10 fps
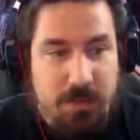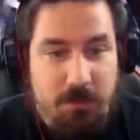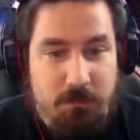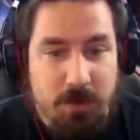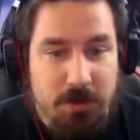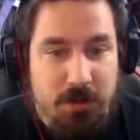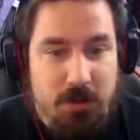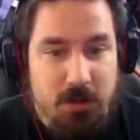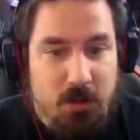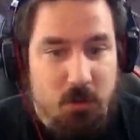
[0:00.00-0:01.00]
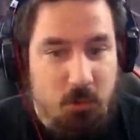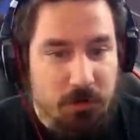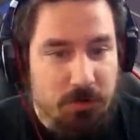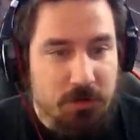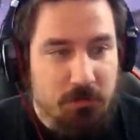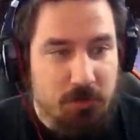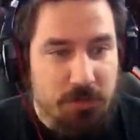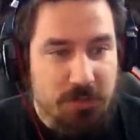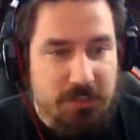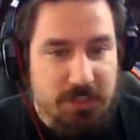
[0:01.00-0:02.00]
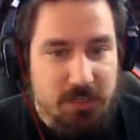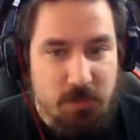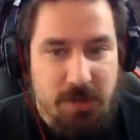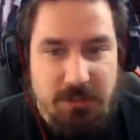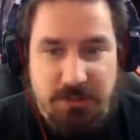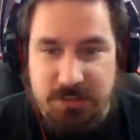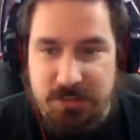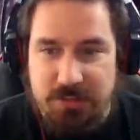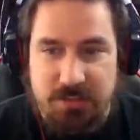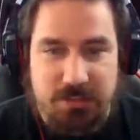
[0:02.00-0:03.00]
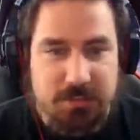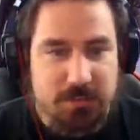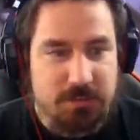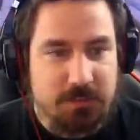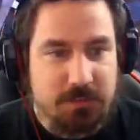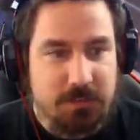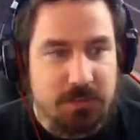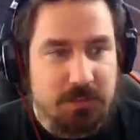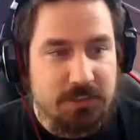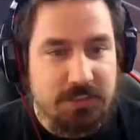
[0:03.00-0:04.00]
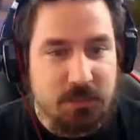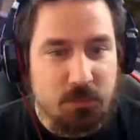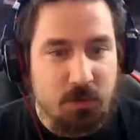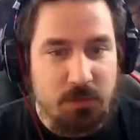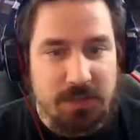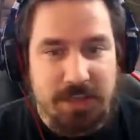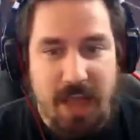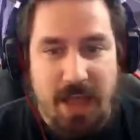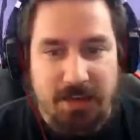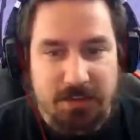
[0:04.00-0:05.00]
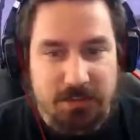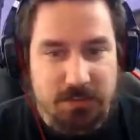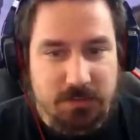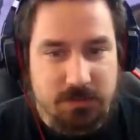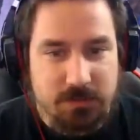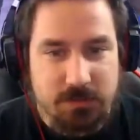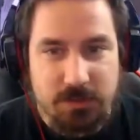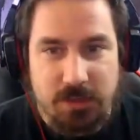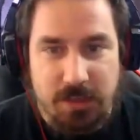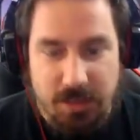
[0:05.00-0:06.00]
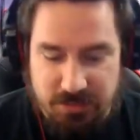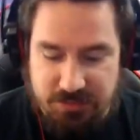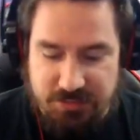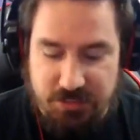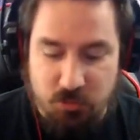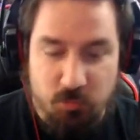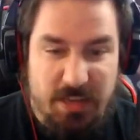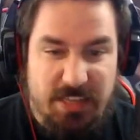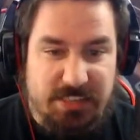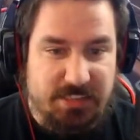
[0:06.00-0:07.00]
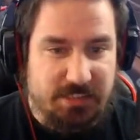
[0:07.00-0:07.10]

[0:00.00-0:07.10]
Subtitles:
But we're going to run this anyways. See what we got. And see who wins.